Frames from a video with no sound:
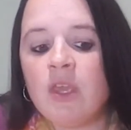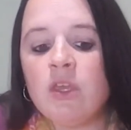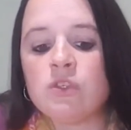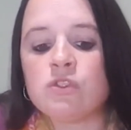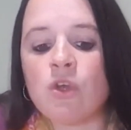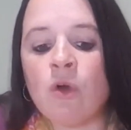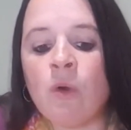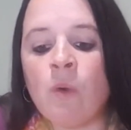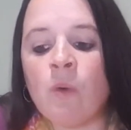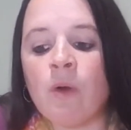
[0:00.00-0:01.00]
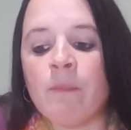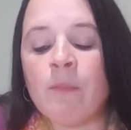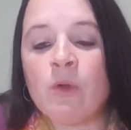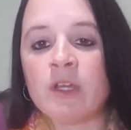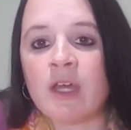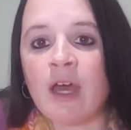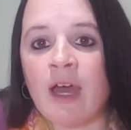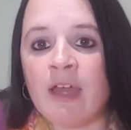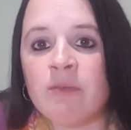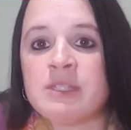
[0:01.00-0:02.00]
So
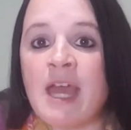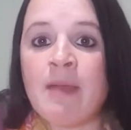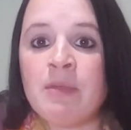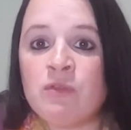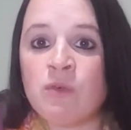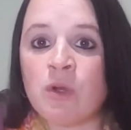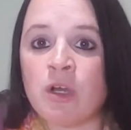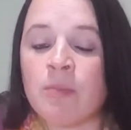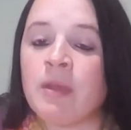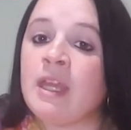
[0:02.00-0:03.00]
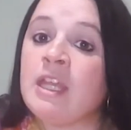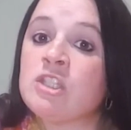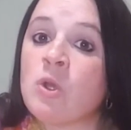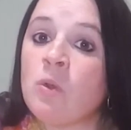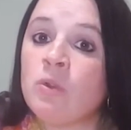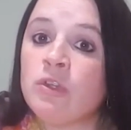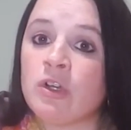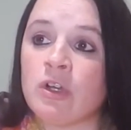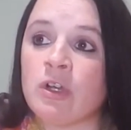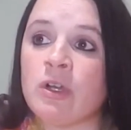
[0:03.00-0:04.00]
Mordecai was happy for her, but he told
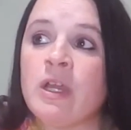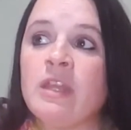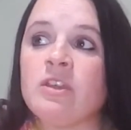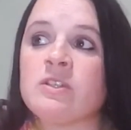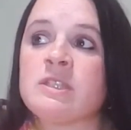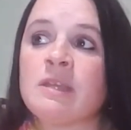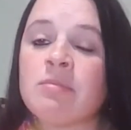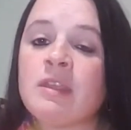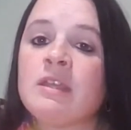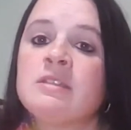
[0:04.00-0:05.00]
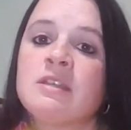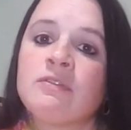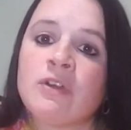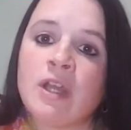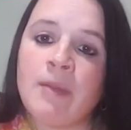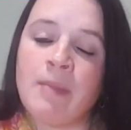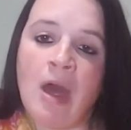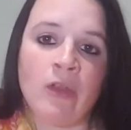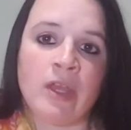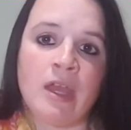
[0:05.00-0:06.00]
her, there's something different
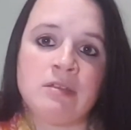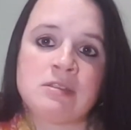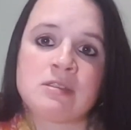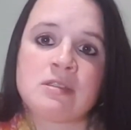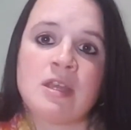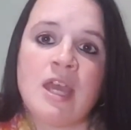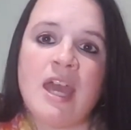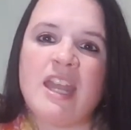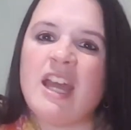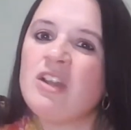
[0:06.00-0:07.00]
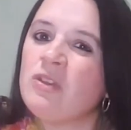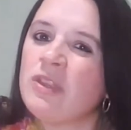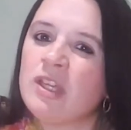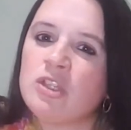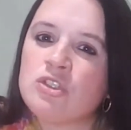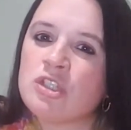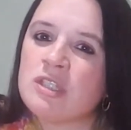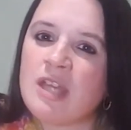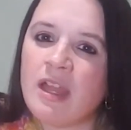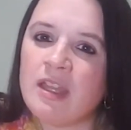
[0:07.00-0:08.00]
about us, and I don't think you should
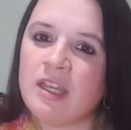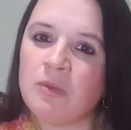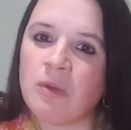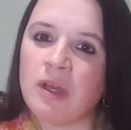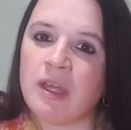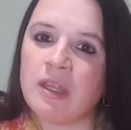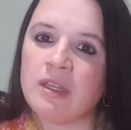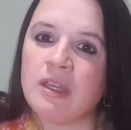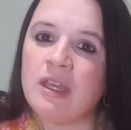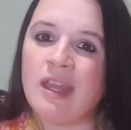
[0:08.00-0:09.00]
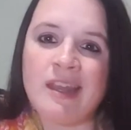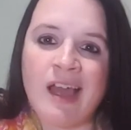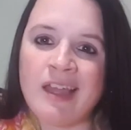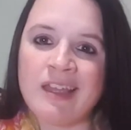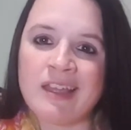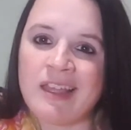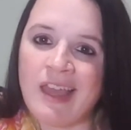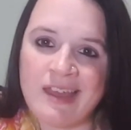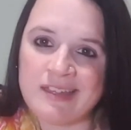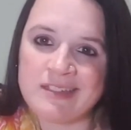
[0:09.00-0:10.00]
tell anyone, not
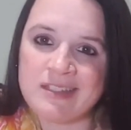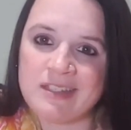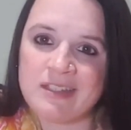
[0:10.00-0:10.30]
yet.